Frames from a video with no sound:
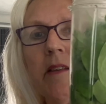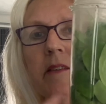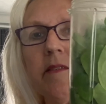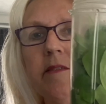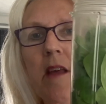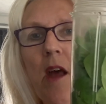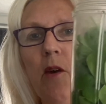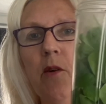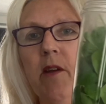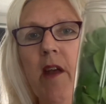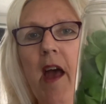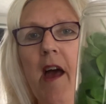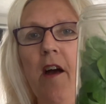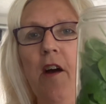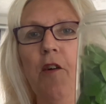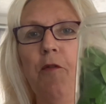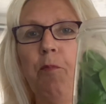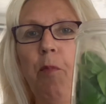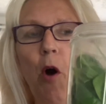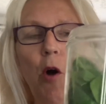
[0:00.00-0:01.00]
So yeah,
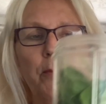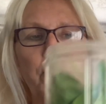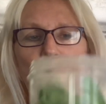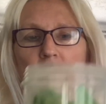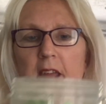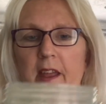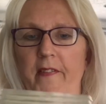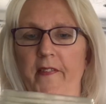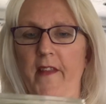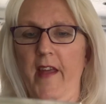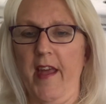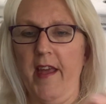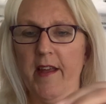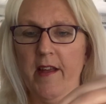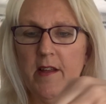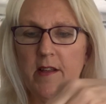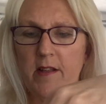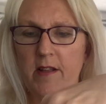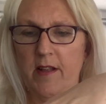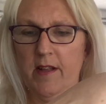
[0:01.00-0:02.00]
pop that in
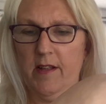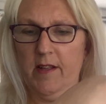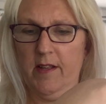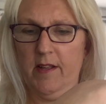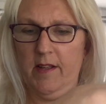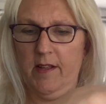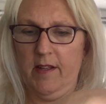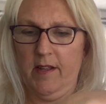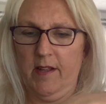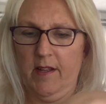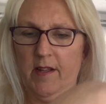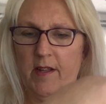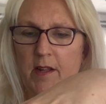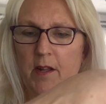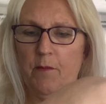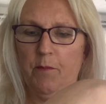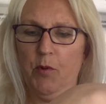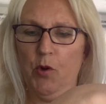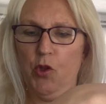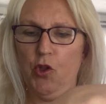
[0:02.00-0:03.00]
there.
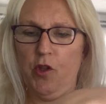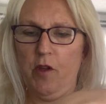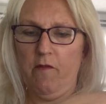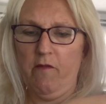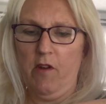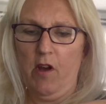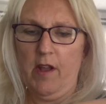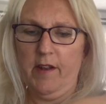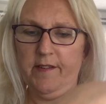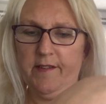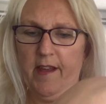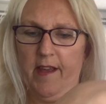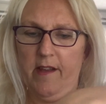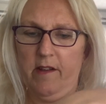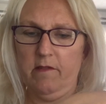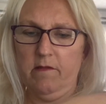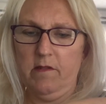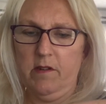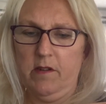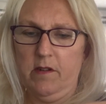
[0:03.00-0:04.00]
this it right
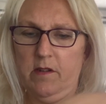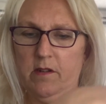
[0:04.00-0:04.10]
down.